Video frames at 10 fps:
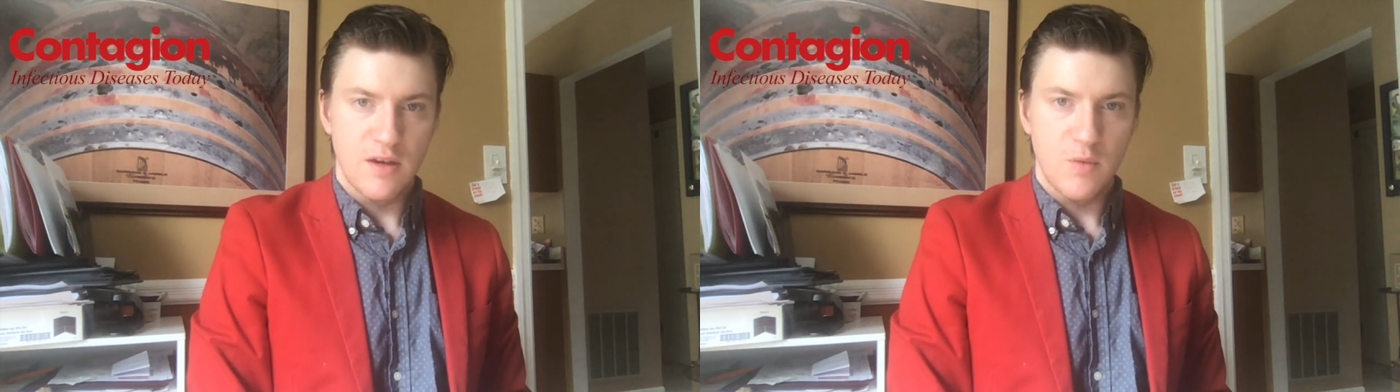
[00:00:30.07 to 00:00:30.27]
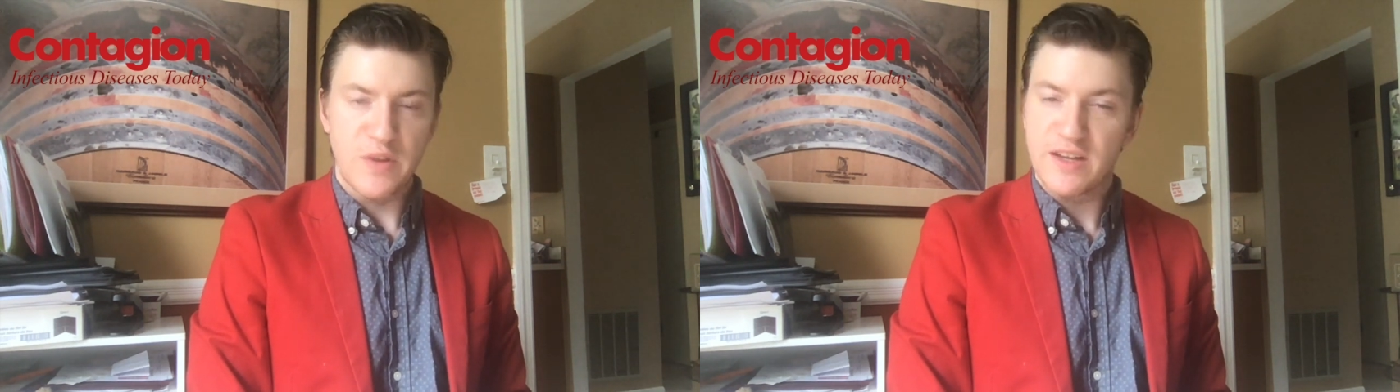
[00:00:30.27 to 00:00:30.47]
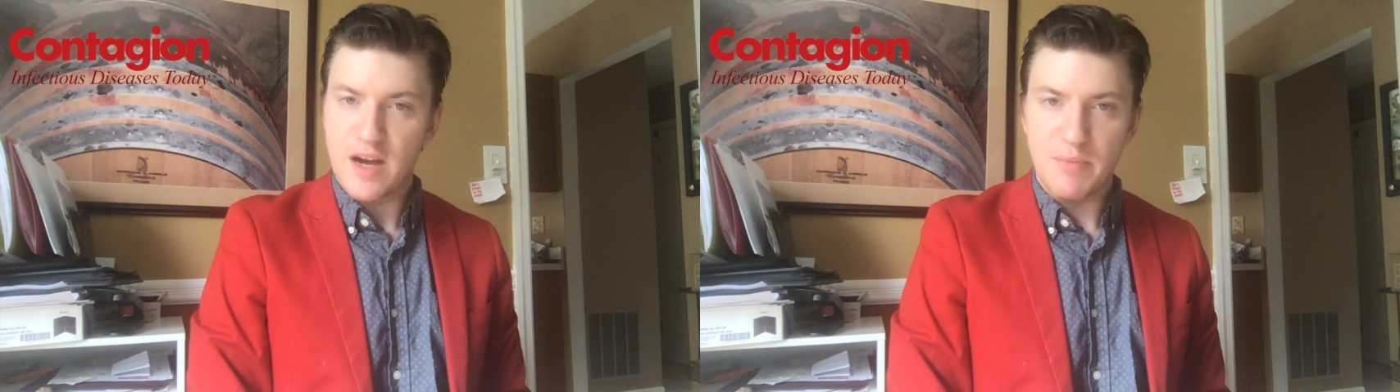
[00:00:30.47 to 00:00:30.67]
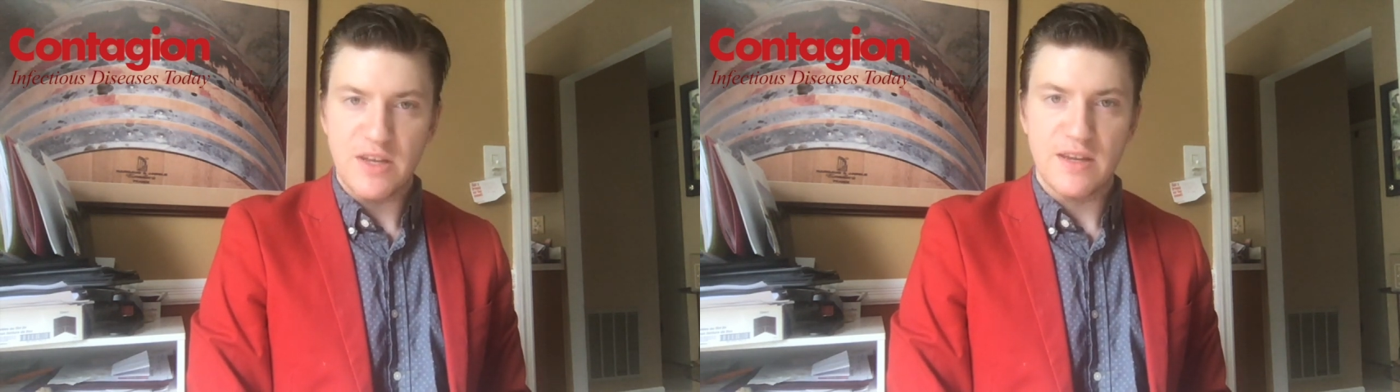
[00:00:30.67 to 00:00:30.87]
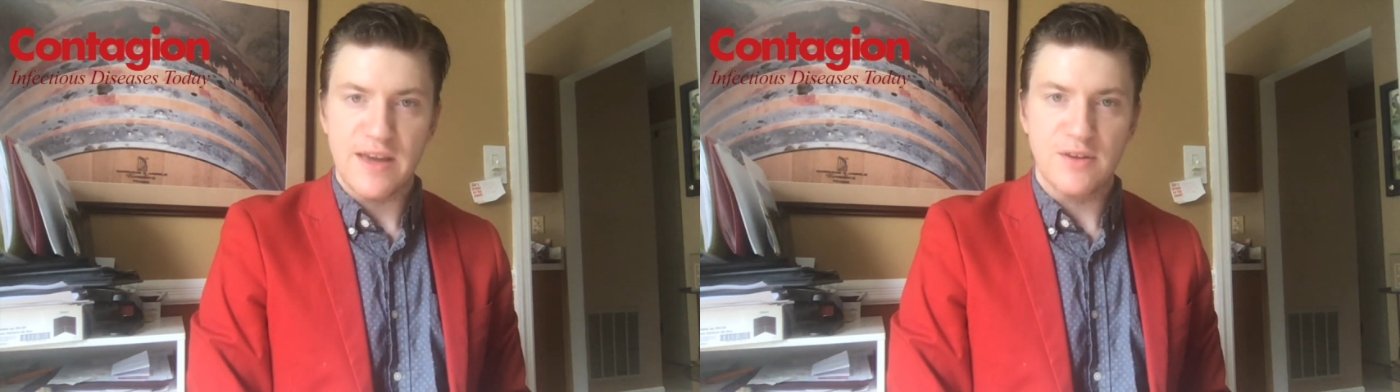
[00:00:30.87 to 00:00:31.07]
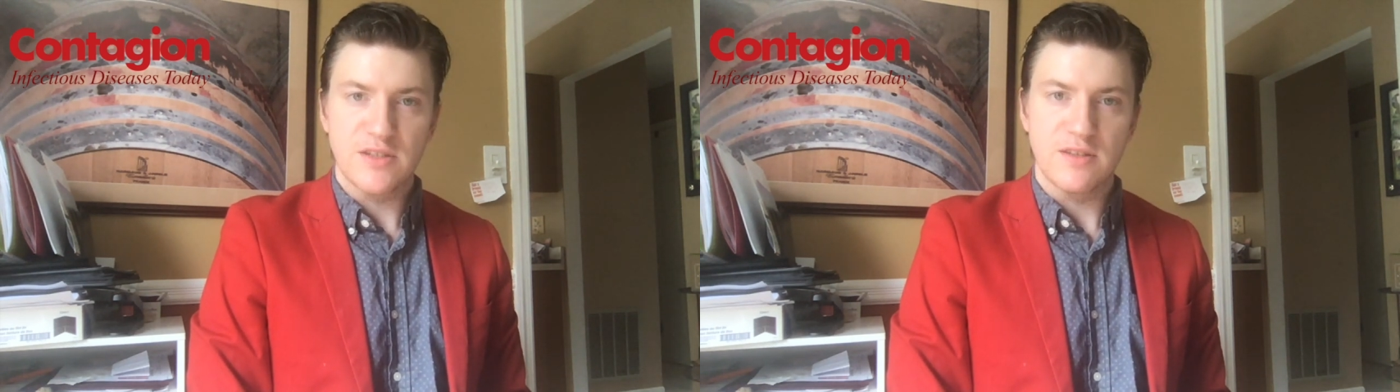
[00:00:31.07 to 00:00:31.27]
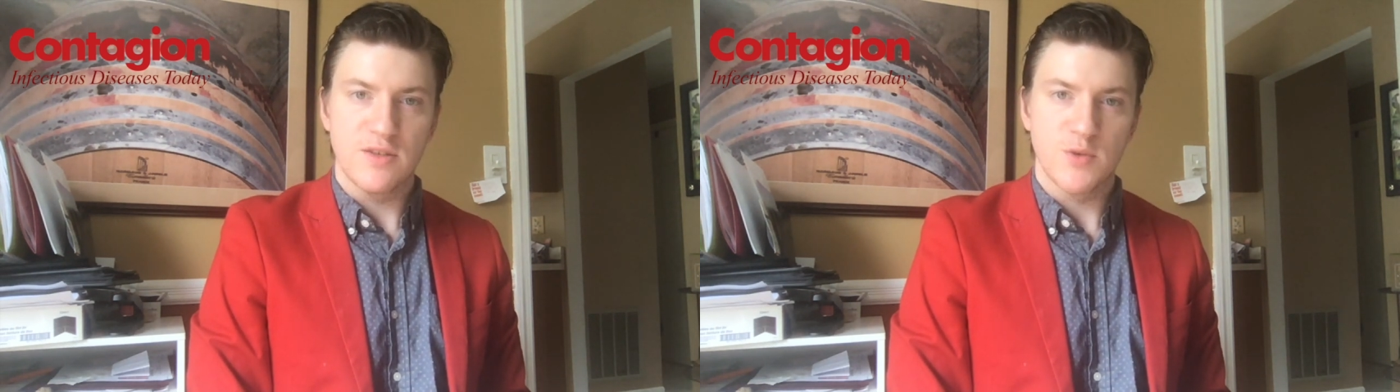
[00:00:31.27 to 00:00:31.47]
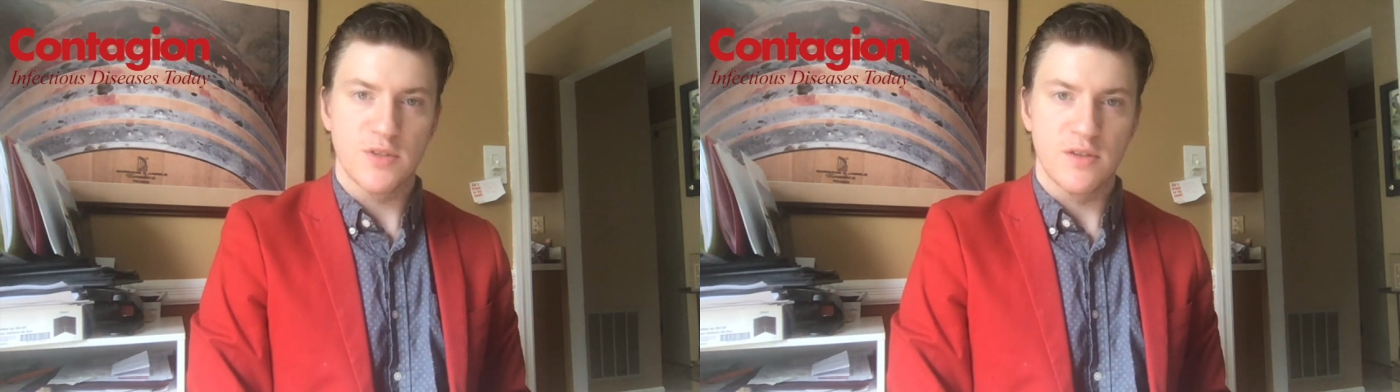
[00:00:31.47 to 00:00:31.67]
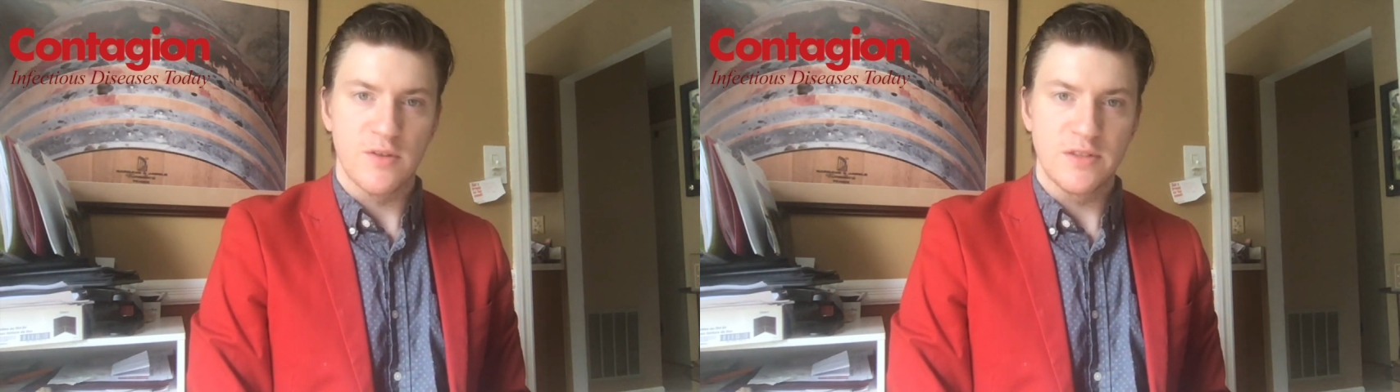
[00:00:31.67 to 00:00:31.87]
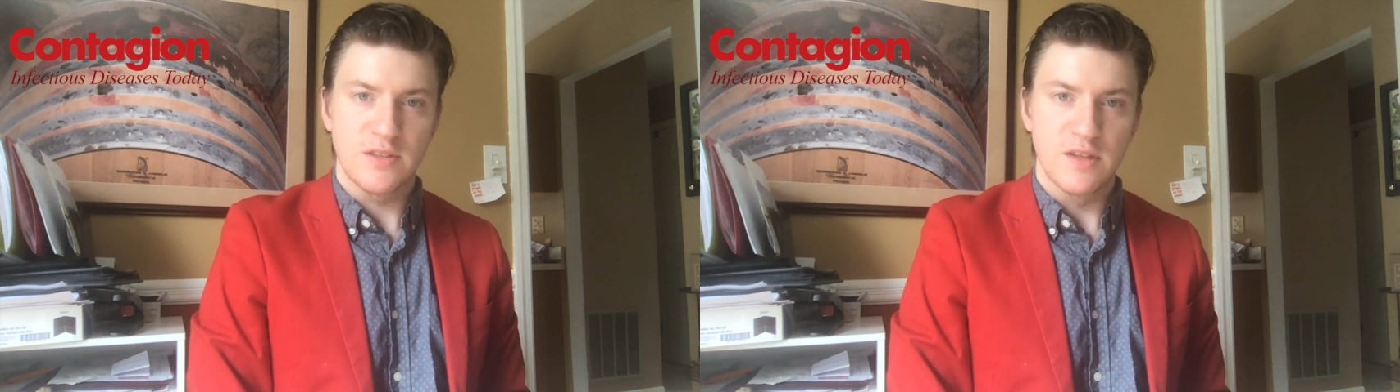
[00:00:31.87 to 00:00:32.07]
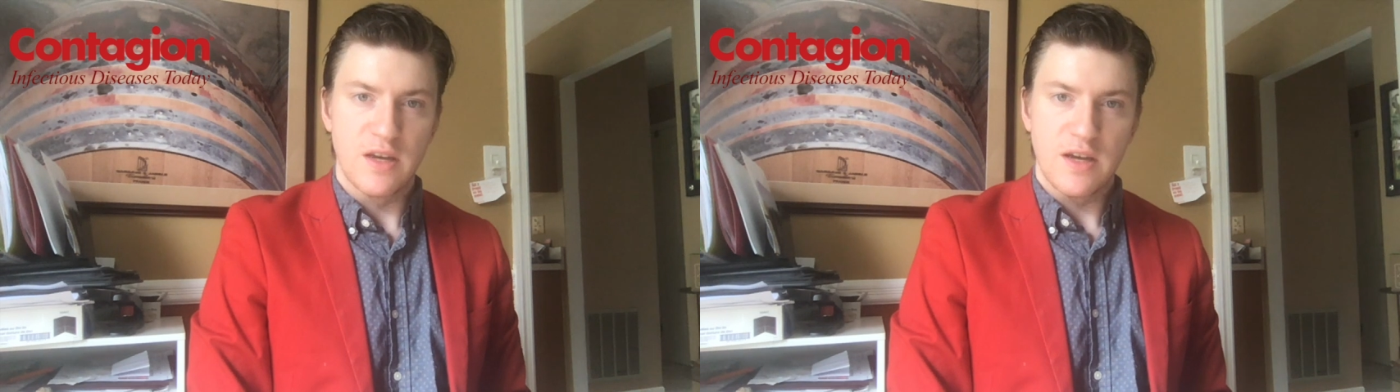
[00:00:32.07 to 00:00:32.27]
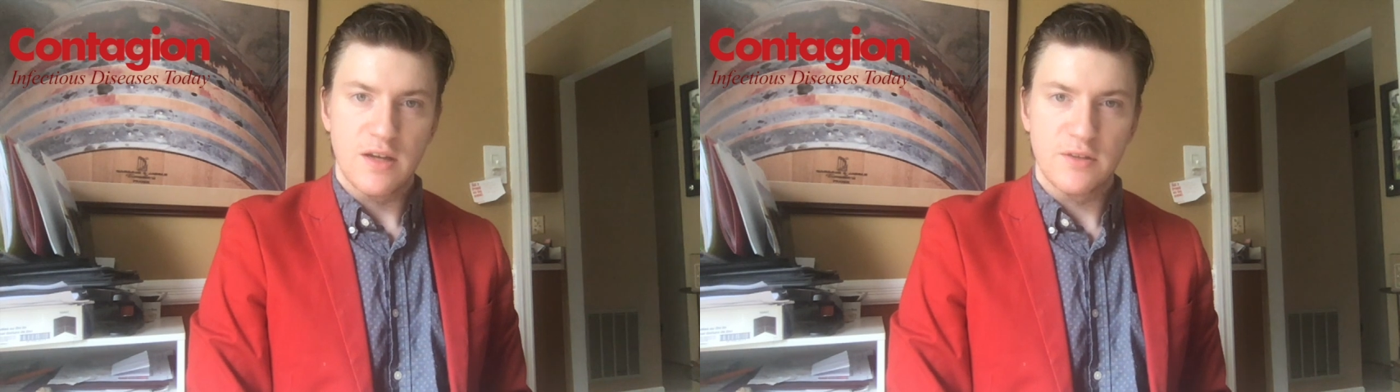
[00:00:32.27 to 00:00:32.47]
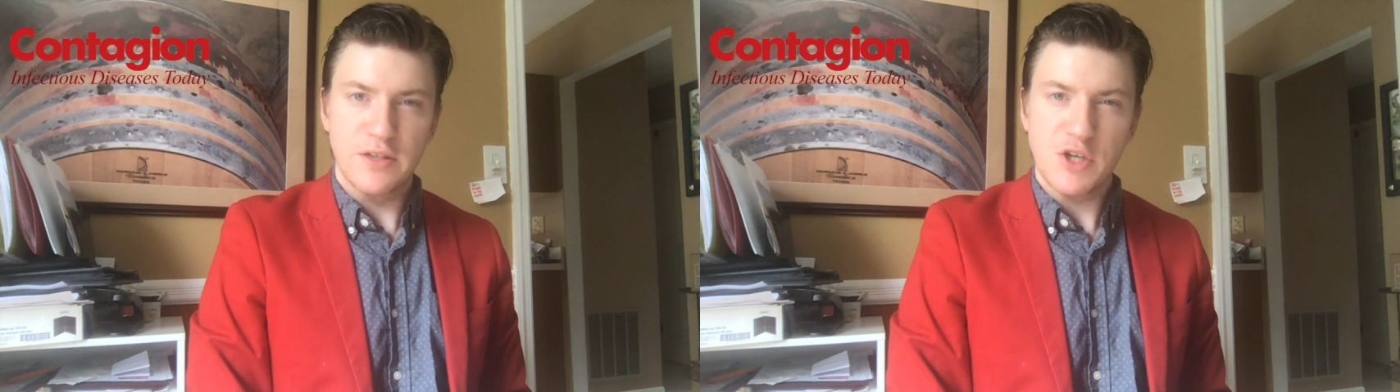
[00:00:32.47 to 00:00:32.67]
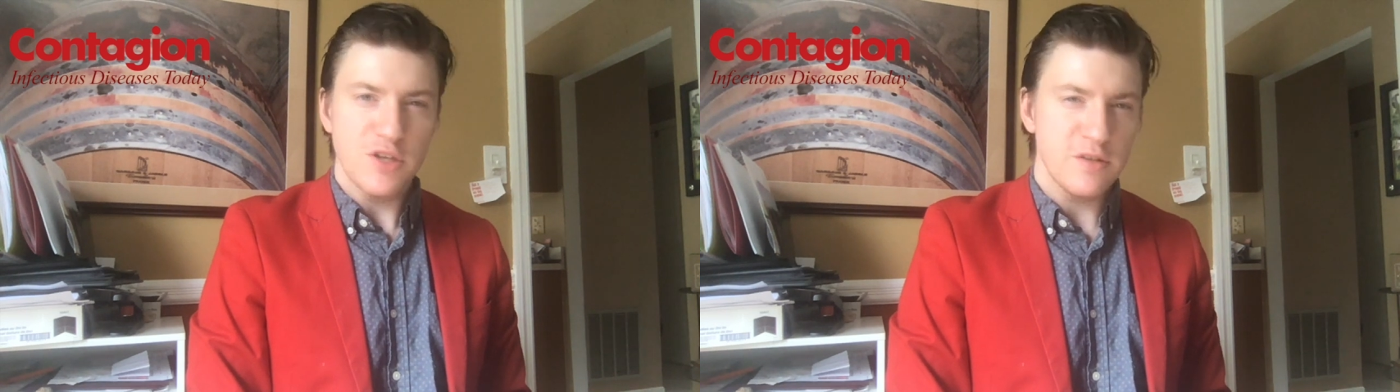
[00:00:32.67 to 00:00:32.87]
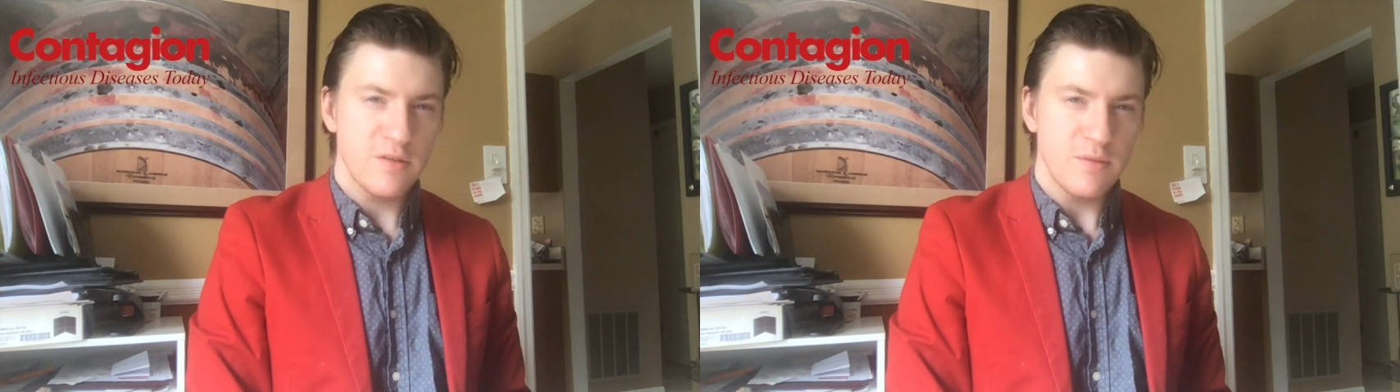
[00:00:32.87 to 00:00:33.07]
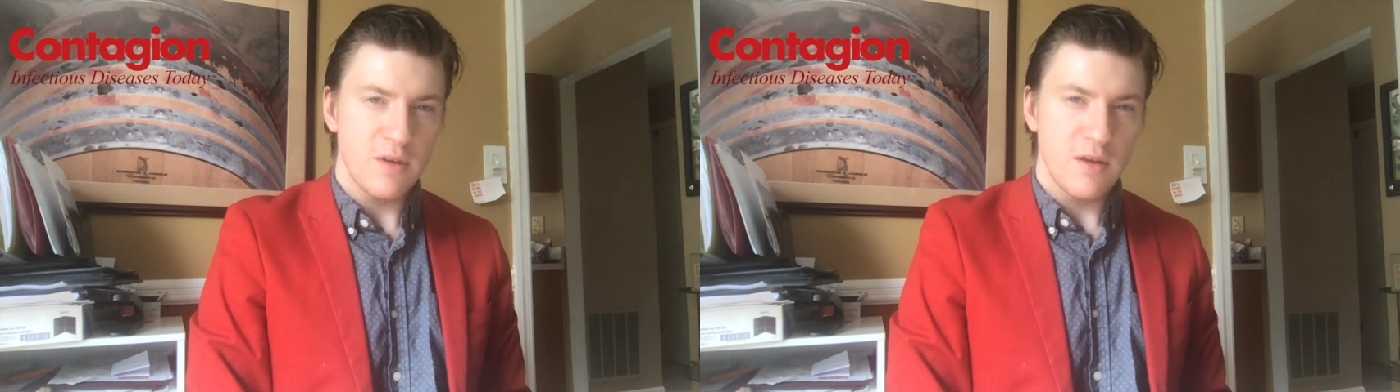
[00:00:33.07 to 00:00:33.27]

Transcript: When the company announced these results, clinicians